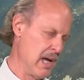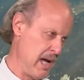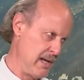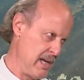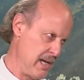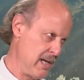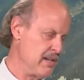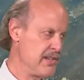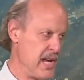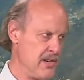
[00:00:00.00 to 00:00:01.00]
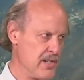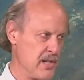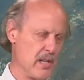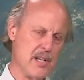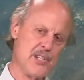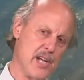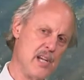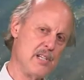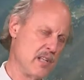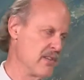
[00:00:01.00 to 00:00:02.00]
And then intentionally
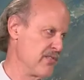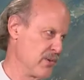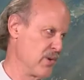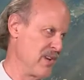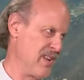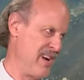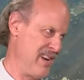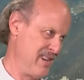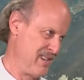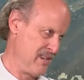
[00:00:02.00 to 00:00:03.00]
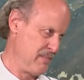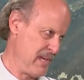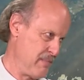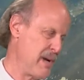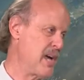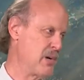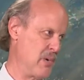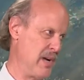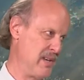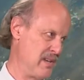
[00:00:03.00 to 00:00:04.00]
changing the storyline to be a better
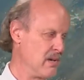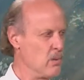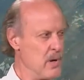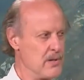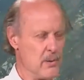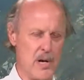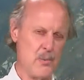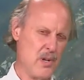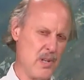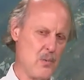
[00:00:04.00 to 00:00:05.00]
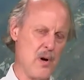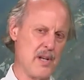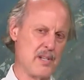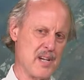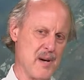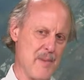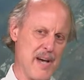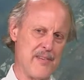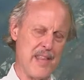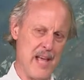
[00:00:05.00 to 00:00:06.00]
one, to what do I really want to come
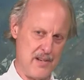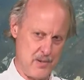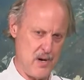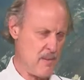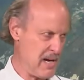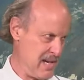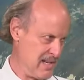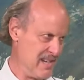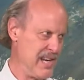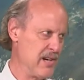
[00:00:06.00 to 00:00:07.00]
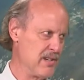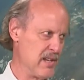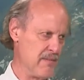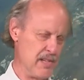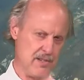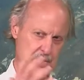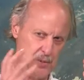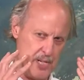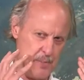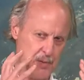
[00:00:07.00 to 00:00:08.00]
out of that trauma narrative that's so
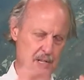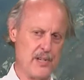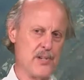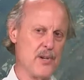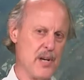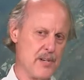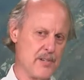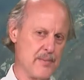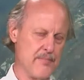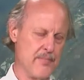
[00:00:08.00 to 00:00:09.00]
deeply entrenched.